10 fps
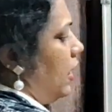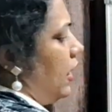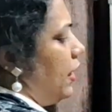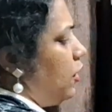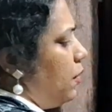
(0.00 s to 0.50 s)

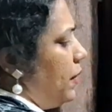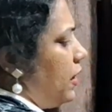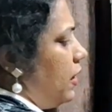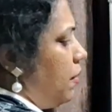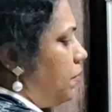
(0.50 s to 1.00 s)
atomic
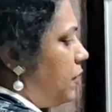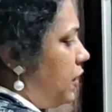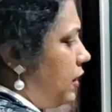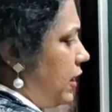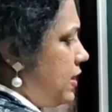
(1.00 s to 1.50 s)

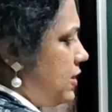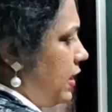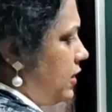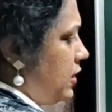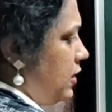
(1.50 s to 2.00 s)
number that is
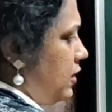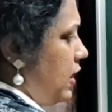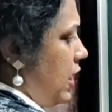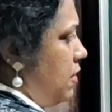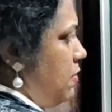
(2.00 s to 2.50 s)
18
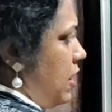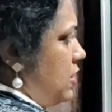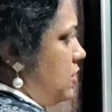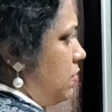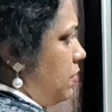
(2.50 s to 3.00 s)
and
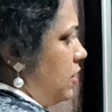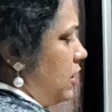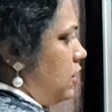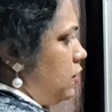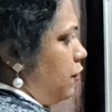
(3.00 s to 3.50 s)
mass number
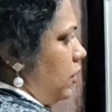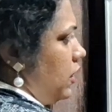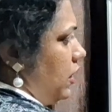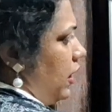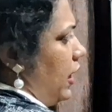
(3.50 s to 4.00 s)
that is
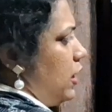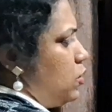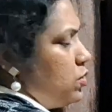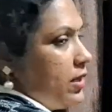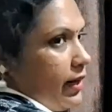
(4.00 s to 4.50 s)
40, A
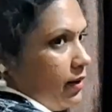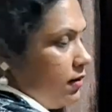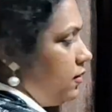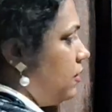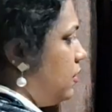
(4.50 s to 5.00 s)
to Z,
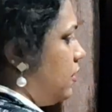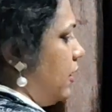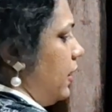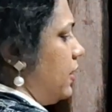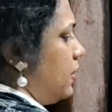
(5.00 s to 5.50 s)

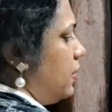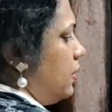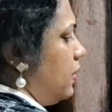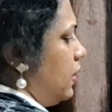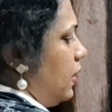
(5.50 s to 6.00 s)
right. Here
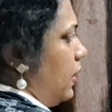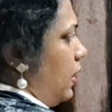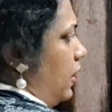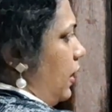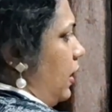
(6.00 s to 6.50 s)

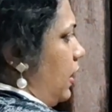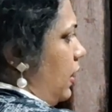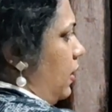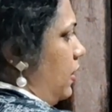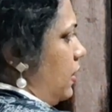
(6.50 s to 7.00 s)

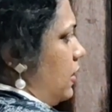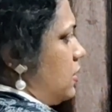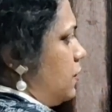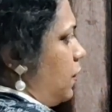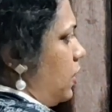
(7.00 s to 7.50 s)
A
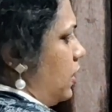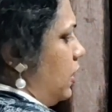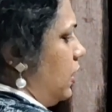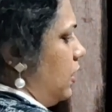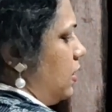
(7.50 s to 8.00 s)
is
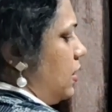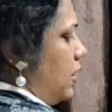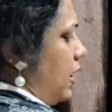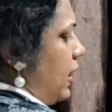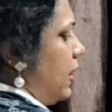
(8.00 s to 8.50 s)
40
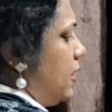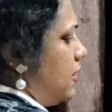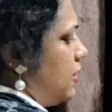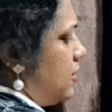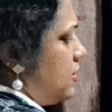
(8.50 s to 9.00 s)
and
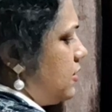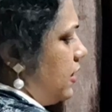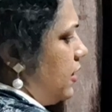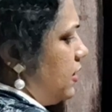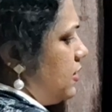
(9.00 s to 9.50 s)
Z
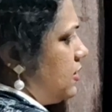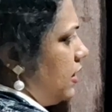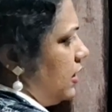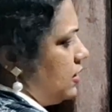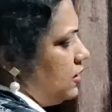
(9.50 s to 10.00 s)
is
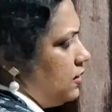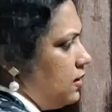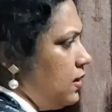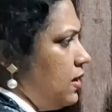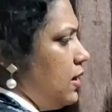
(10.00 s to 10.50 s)
18,
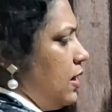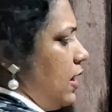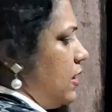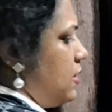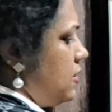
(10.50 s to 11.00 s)

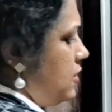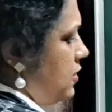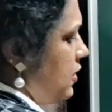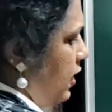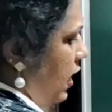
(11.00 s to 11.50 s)
and this is
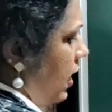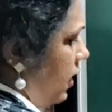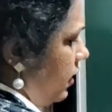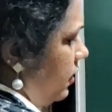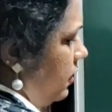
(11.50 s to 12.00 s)
an
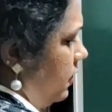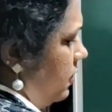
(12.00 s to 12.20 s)
argon